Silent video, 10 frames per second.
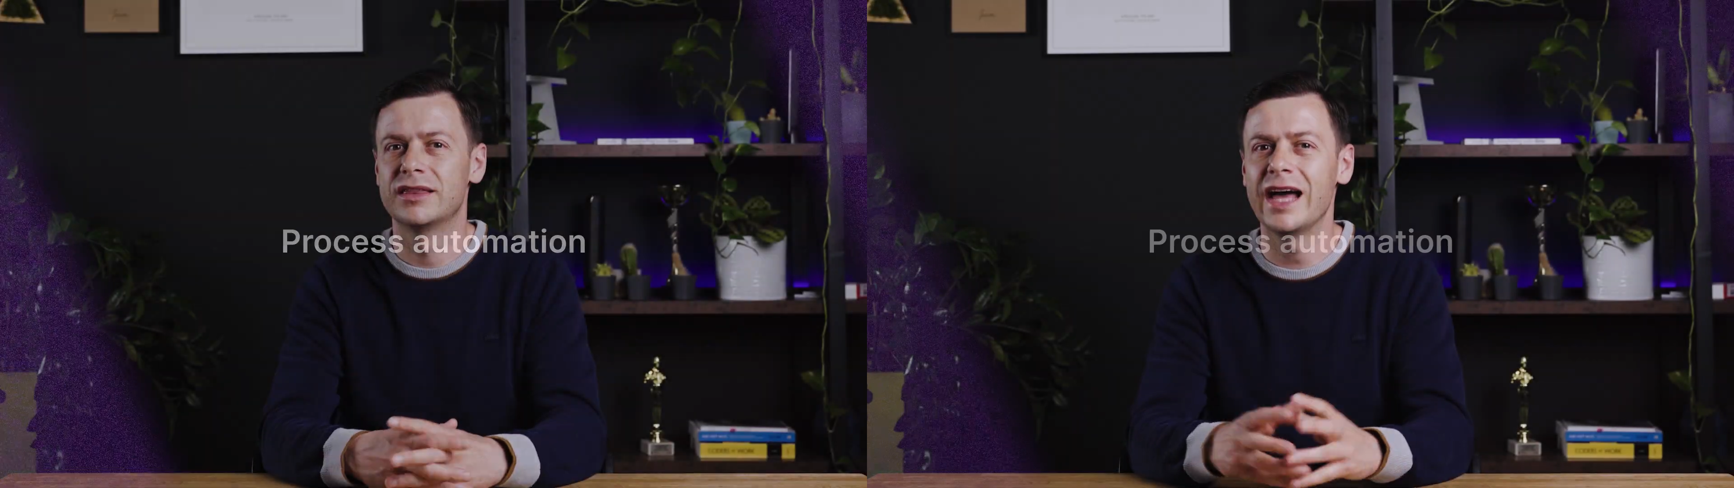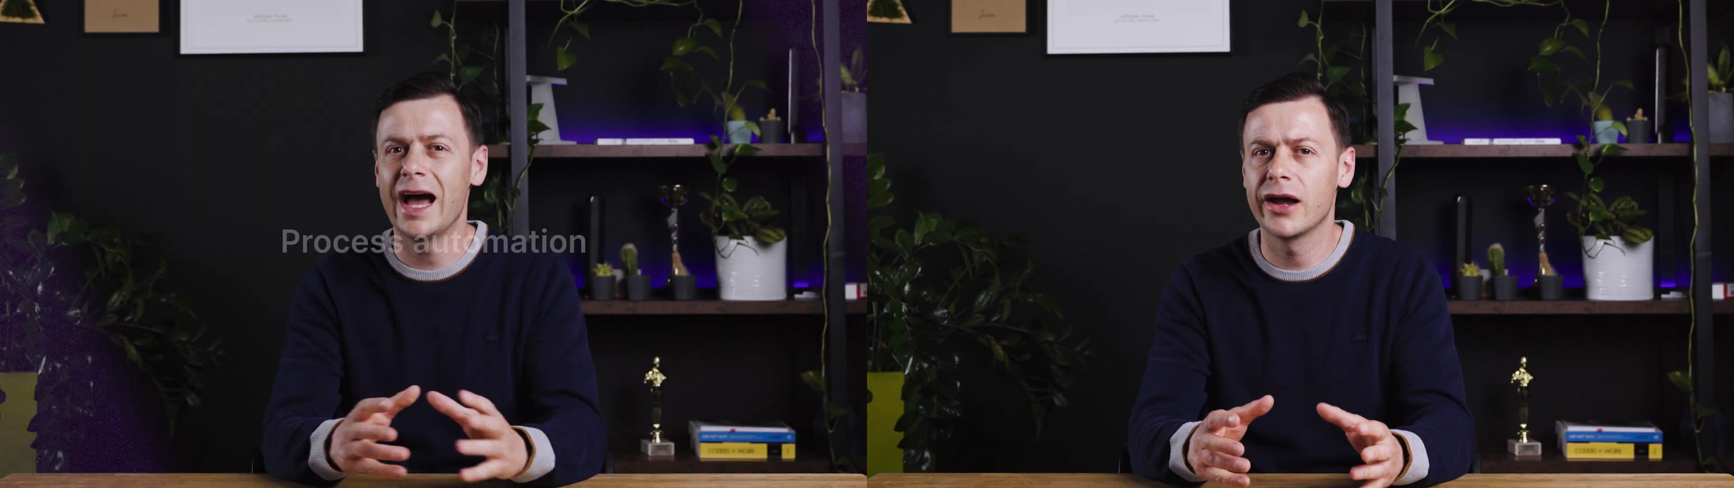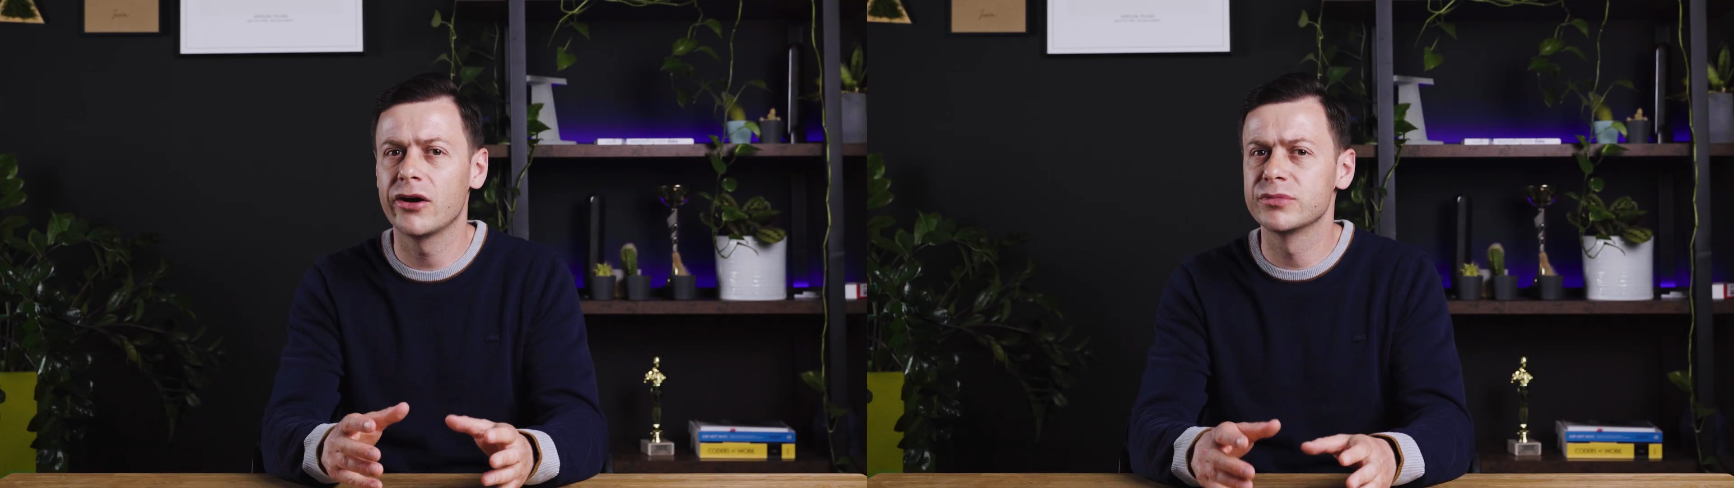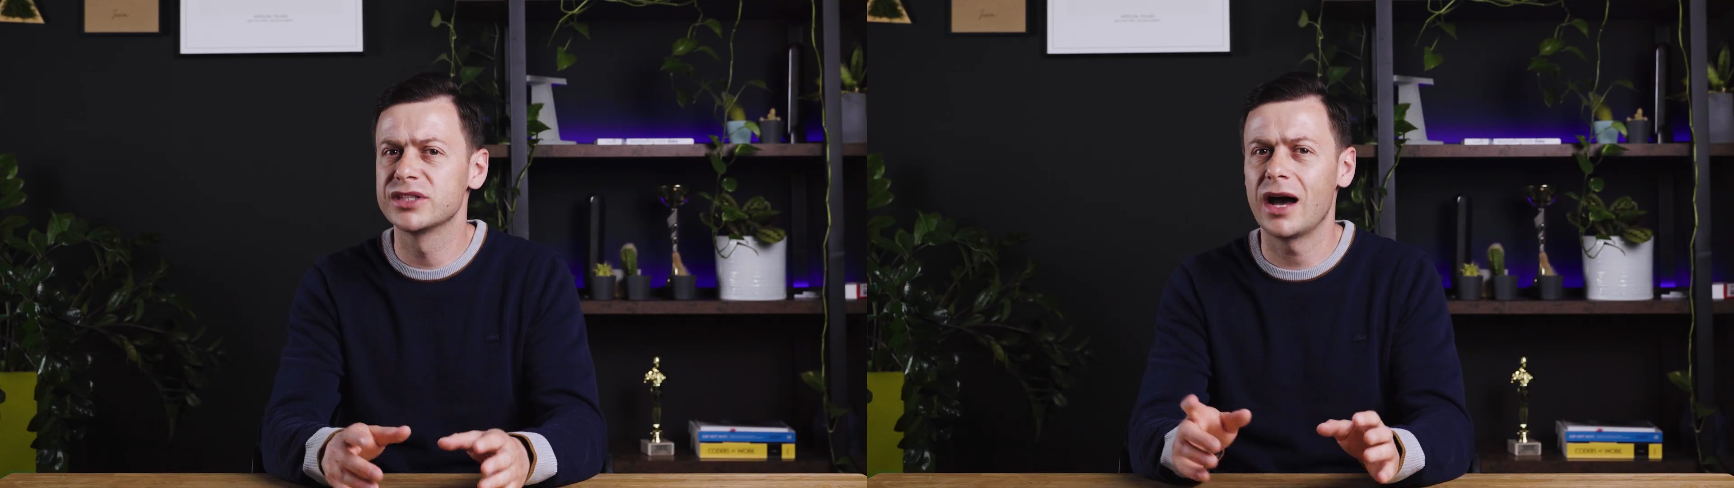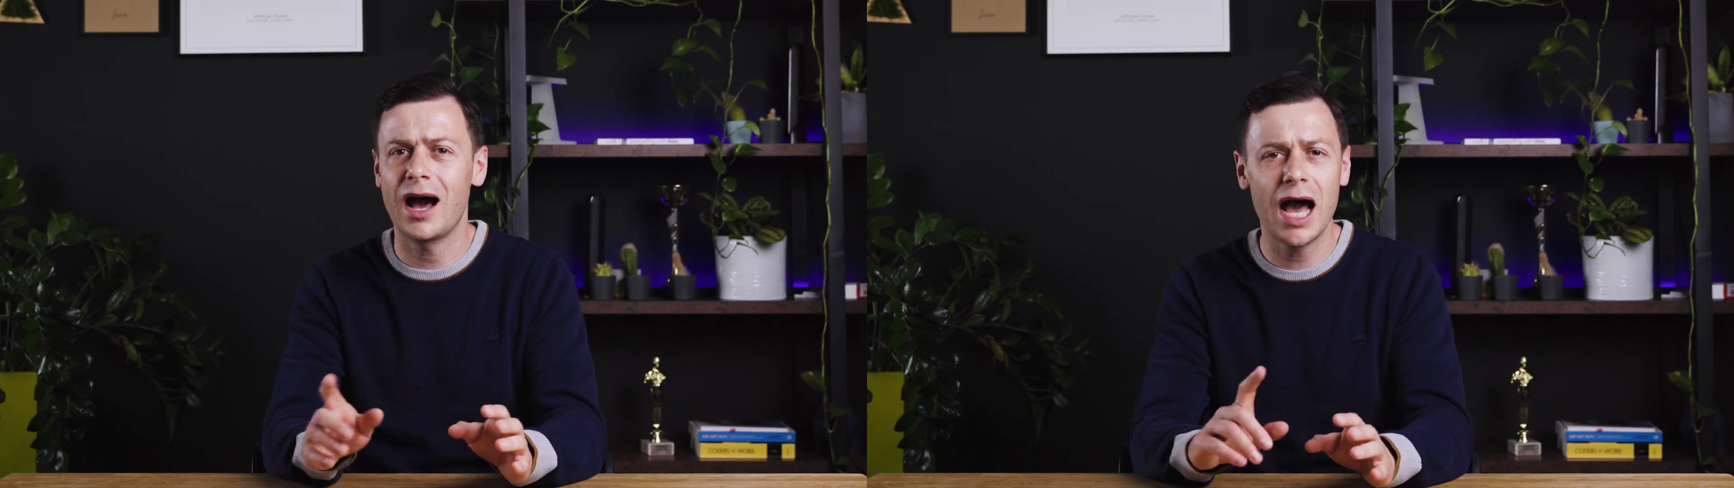
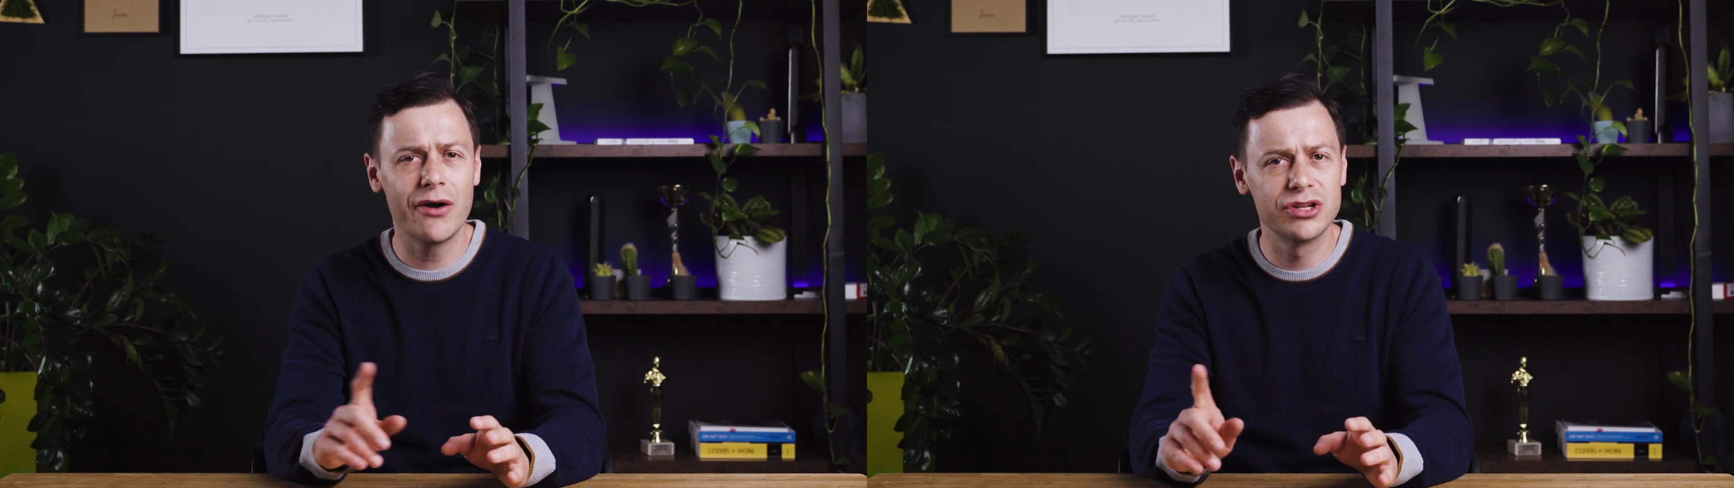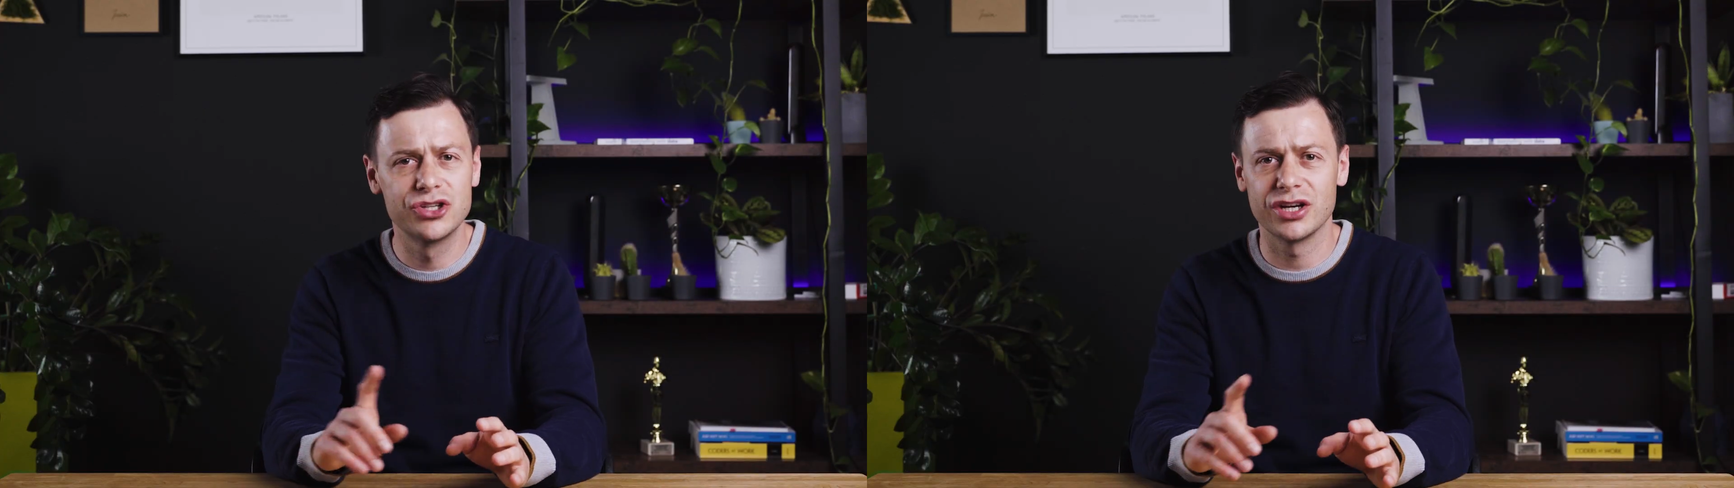Diagrams aren't